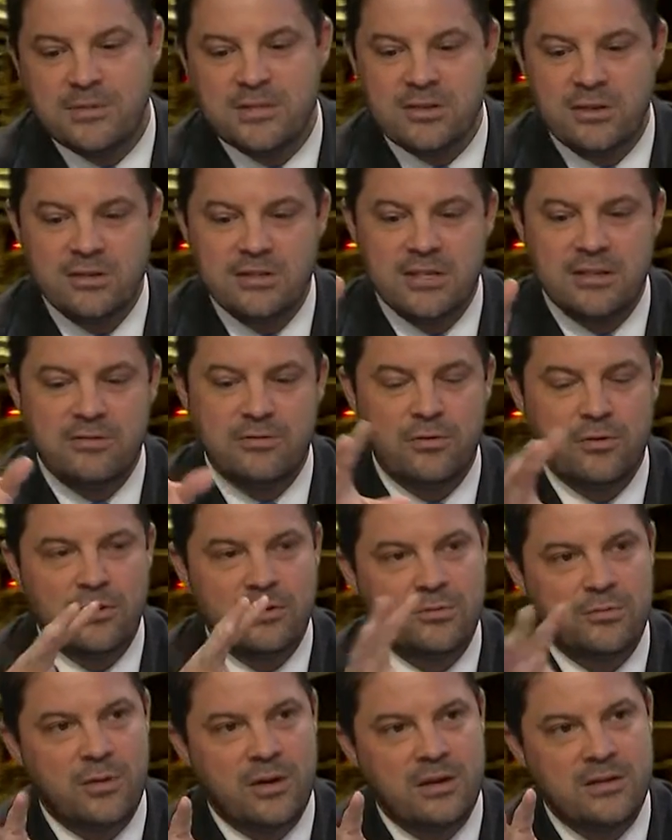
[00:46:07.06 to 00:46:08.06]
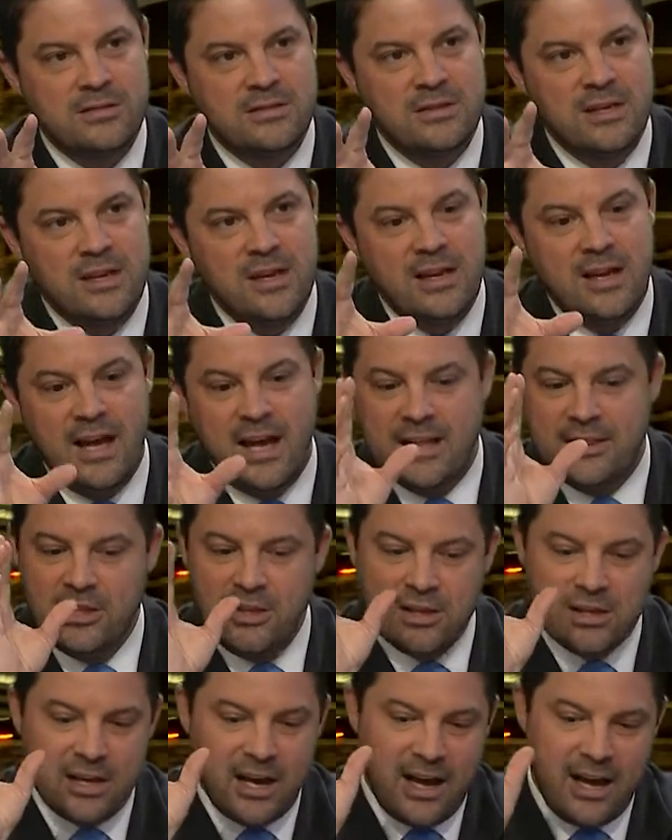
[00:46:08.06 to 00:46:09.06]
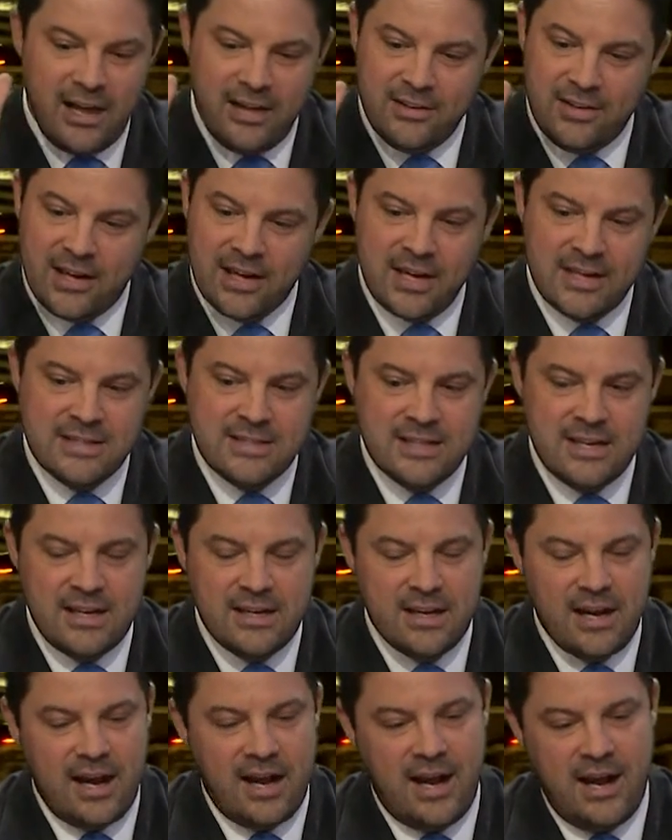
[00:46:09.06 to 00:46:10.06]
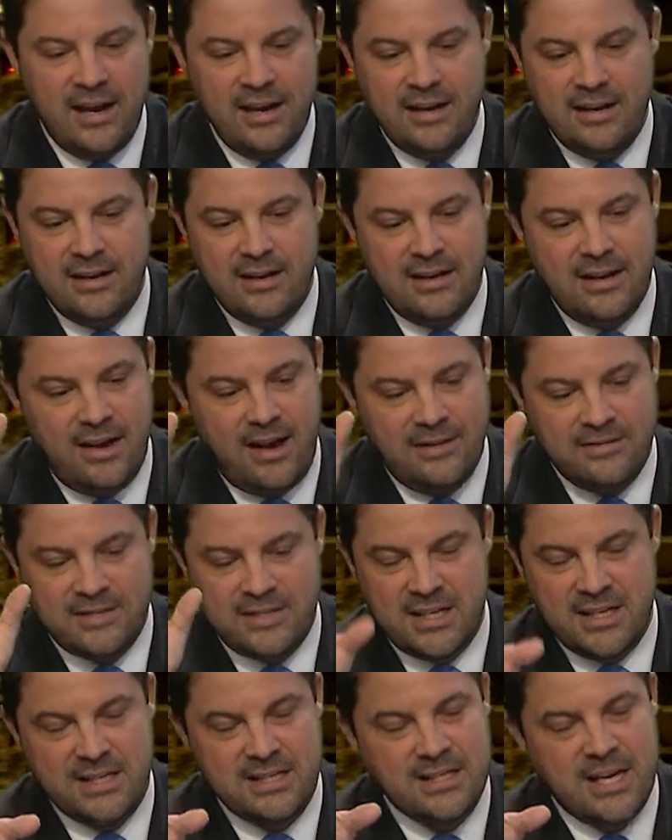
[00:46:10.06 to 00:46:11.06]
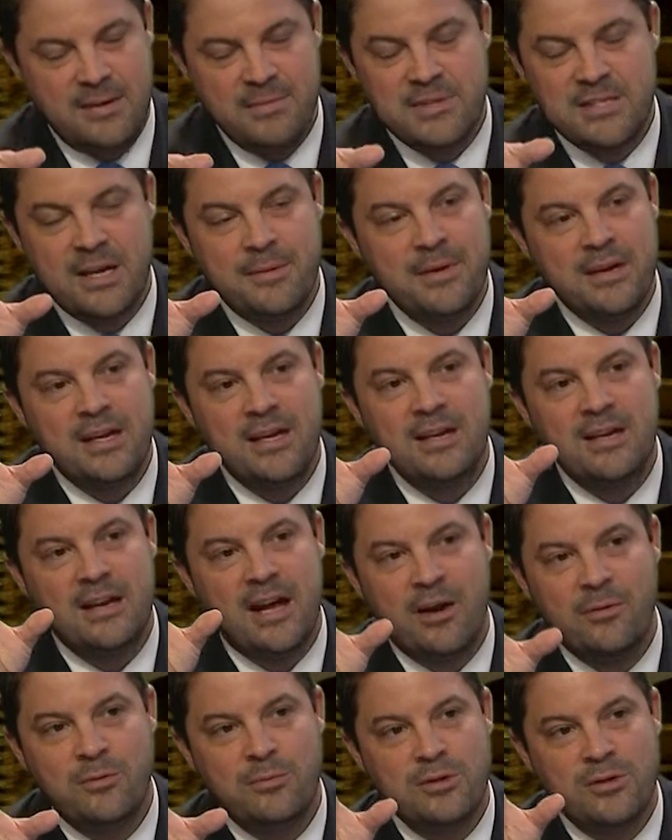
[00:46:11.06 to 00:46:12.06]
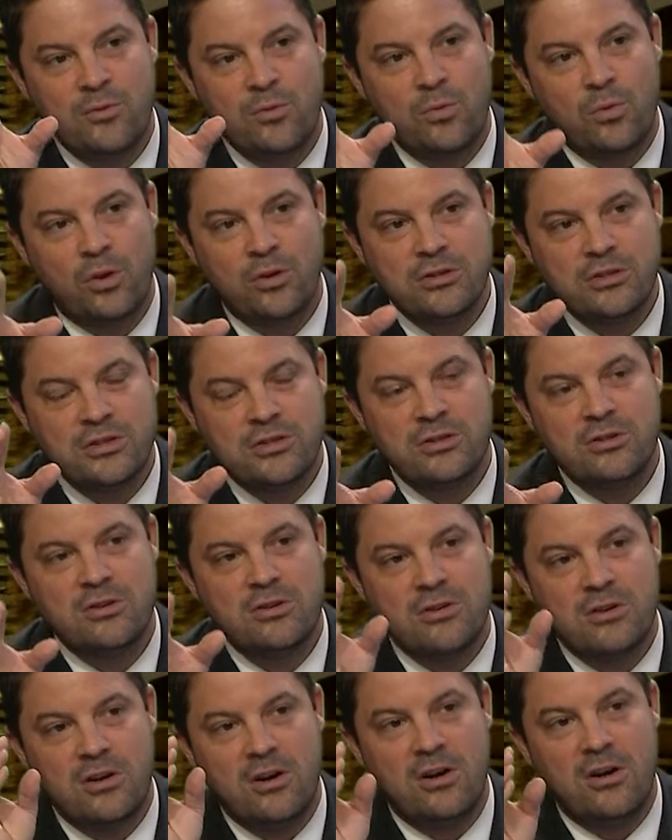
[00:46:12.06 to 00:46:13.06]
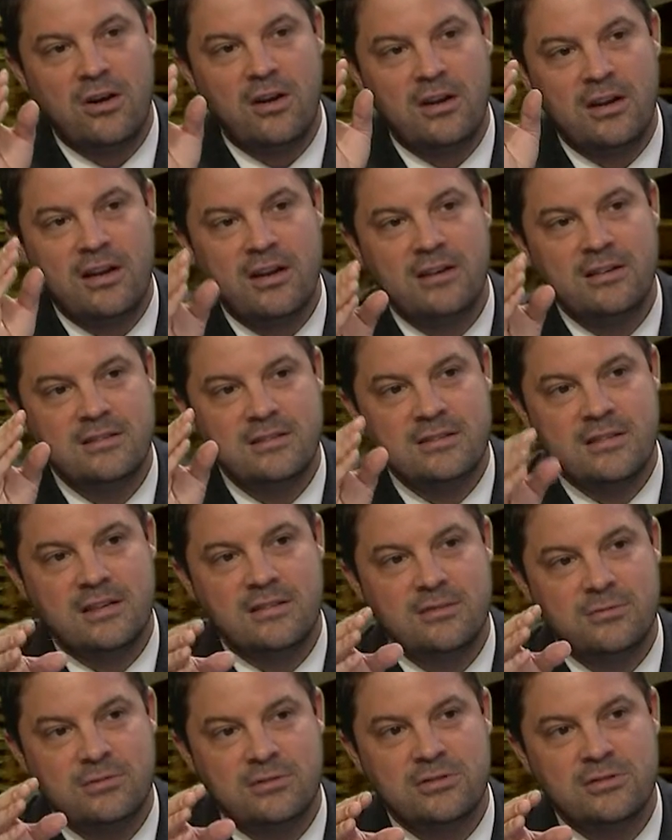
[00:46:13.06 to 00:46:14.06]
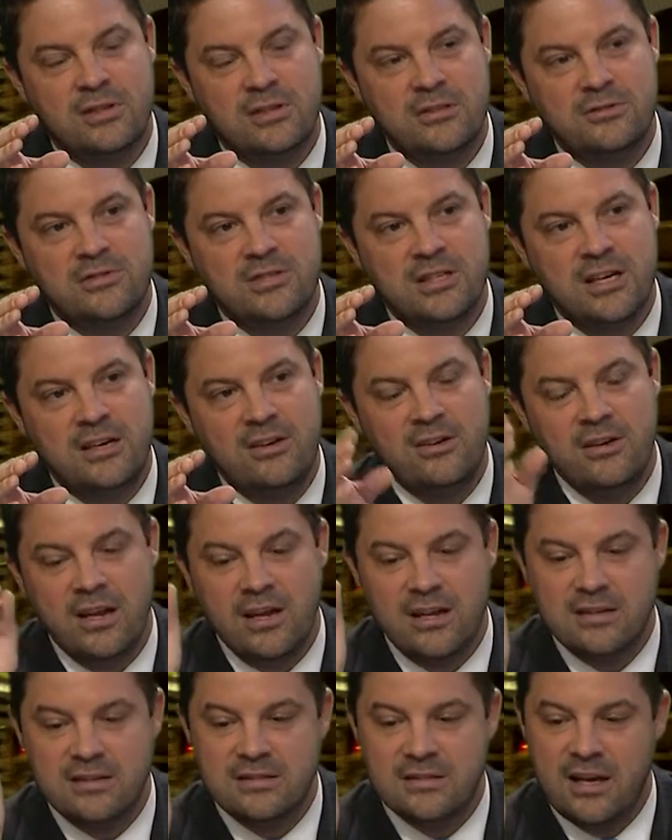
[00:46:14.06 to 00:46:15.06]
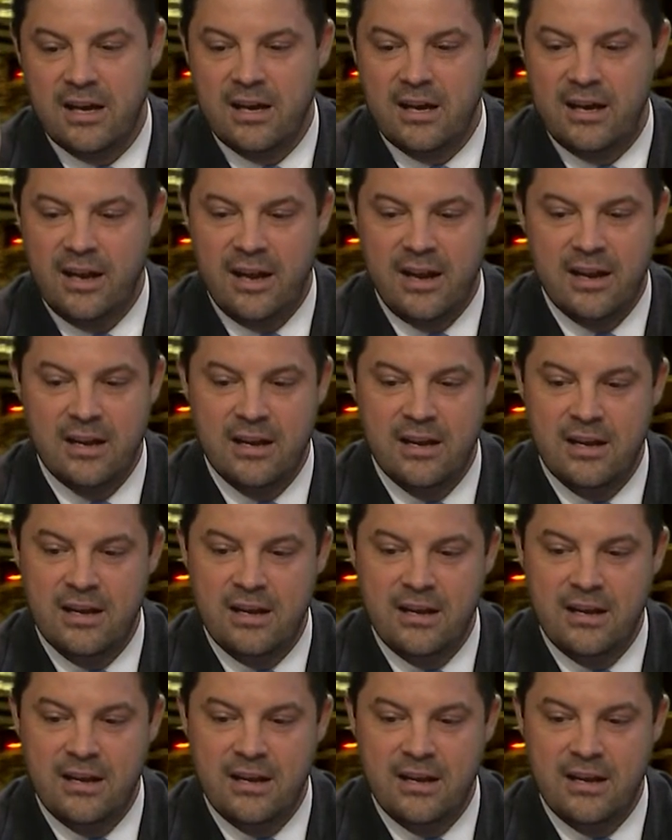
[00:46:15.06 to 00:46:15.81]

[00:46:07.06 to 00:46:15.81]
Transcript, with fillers: searching for. Is where's and look, I, like I said, I, have uh, said it time and time again, I would be your worst juror on a sexual assault of a child case. And,